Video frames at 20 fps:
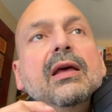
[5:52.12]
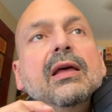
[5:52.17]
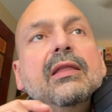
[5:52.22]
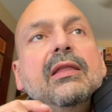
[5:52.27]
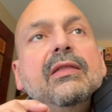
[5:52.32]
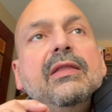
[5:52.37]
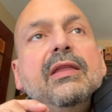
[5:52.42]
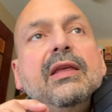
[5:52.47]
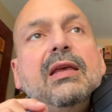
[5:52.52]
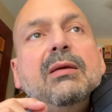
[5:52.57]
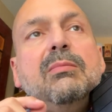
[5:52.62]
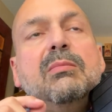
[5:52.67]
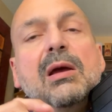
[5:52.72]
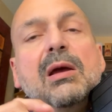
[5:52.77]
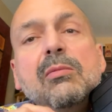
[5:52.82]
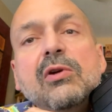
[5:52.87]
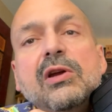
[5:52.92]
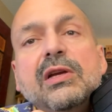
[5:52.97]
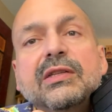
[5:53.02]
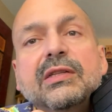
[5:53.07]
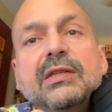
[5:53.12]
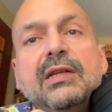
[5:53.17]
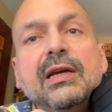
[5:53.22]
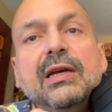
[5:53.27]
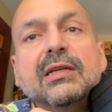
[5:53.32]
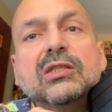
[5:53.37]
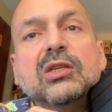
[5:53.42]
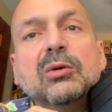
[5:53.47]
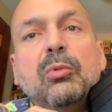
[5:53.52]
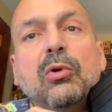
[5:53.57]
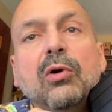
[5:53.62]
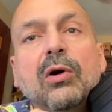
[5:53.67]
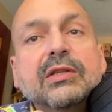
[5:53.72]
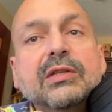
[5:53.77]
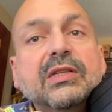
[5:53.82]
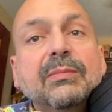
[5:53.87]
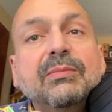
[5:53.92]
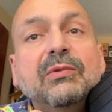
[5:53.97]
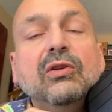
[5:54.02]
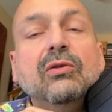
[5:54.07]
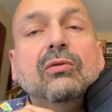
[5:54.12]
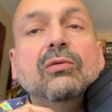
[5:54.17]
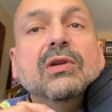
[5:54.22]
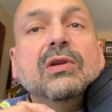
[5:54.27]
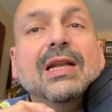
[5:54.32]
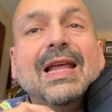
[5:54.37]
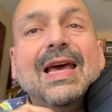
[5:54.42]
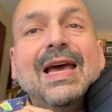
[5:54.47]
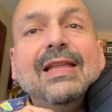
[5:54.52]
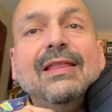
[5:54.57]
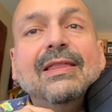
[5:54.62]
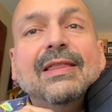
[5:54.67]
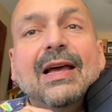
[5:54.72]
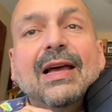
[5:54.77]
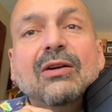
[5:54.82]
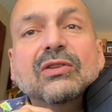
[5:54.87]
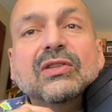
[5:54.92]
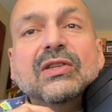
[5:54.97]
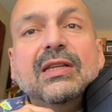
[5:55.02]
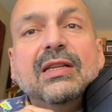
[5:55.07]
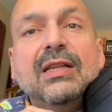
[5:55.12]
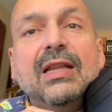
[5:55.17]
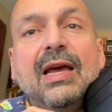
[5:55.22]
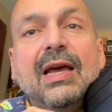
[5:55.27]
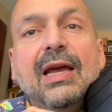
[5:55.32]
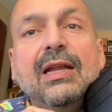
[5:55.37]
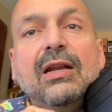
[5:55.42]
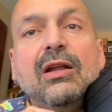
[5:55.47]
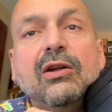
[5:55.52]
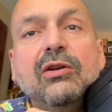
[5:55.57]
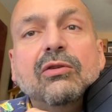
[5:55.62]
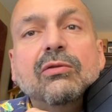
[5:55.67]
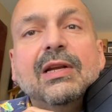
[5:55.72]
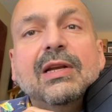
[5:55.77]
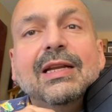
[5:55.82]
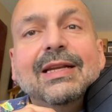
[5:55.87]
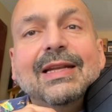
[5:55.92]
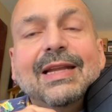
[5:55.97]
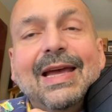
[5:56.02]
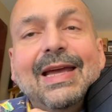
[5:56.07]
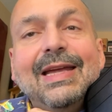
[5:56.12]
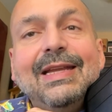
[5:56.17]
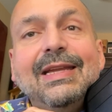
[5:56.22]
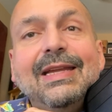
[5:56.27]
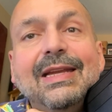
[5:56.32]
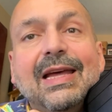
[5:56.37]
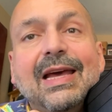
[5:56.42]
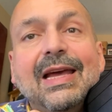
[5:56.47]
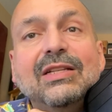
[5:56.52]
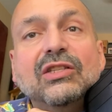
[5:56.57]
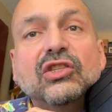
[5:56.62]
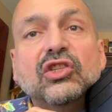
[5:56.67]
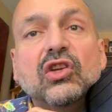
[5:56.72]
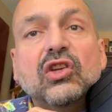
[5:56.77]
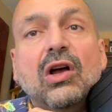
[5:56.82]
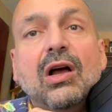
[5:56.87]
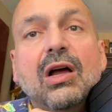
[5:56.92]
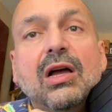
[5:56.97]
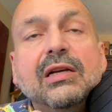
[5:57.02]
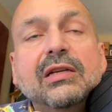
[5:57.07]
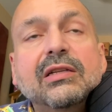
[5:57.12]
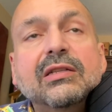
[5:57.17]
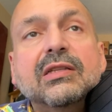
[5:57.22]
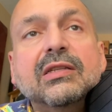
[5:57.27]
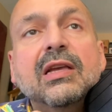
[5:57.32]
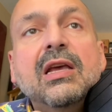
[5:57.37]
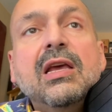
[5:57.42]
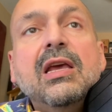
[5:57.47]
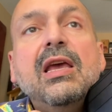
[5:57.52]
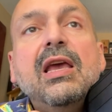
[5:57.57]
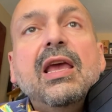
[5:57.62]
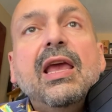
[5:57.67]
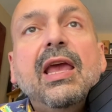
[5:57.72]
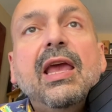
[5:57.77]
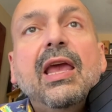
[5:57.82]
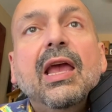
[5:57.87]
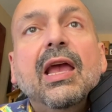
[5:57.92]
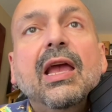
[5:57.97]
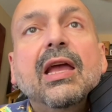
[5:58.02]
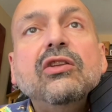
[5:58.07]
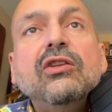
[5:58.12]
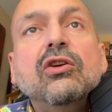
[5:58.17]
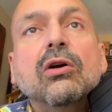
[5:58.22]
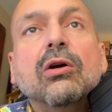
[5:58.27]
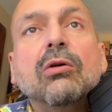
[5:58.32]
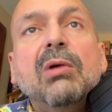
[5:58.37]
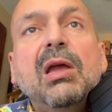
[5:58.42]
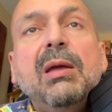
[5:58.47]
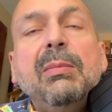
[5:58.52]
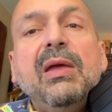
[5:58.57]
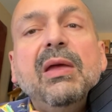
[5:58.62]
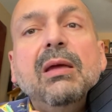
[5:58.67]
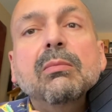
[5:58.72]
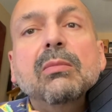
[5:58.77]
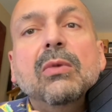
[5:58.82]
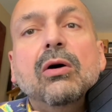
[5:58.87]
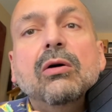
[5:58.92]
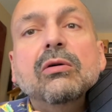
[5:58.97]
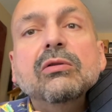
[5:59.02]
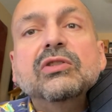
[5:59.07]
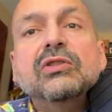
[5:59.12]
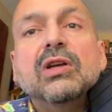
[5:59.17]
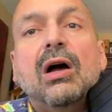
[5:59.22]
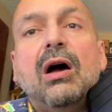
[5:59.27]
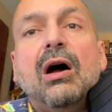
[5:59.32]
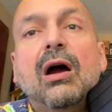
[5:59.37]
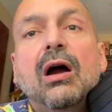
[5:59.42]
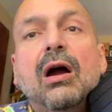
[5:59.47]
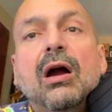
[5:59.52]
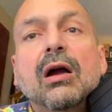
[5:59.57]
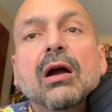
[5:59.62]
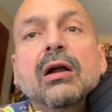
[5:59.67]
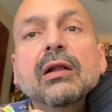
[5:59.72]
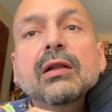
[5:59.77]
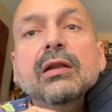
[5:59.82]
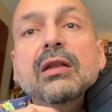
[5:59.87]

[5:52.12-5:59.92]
The memory stick supports up to 9,999 songs, and your repeat modes are